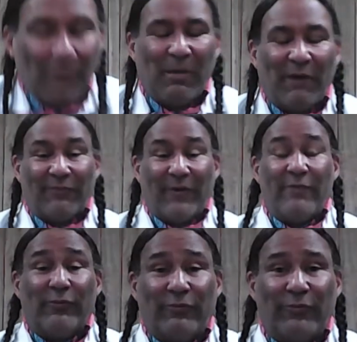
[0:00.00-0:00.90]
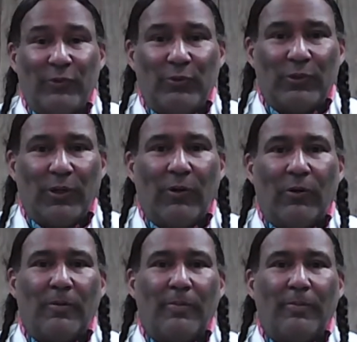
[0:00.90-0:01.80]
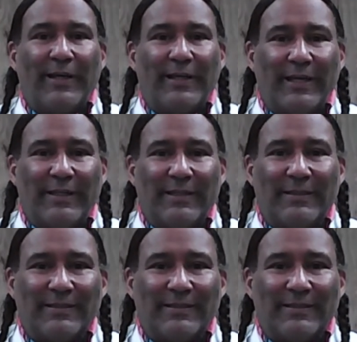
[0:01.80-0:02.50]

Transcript: My favorite food? Oh, paella.